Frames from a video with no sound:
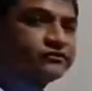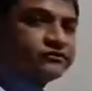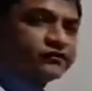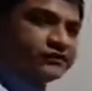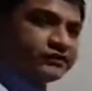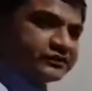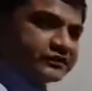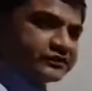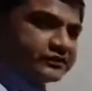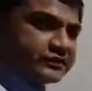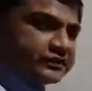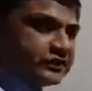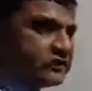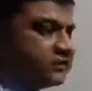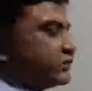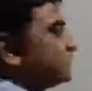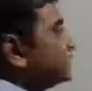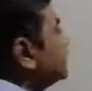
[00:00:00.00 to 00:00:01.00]
We will
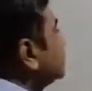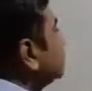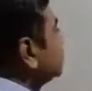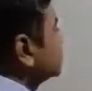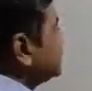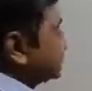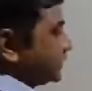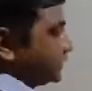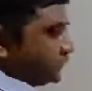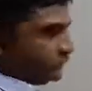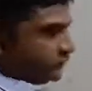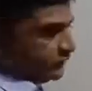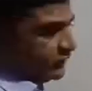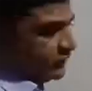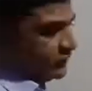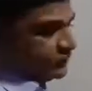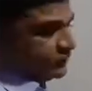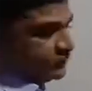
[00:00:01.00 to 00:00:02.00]
see with the help of
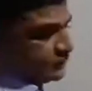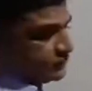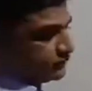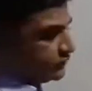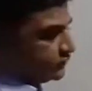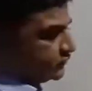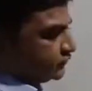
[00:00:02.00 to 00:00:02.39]
an example.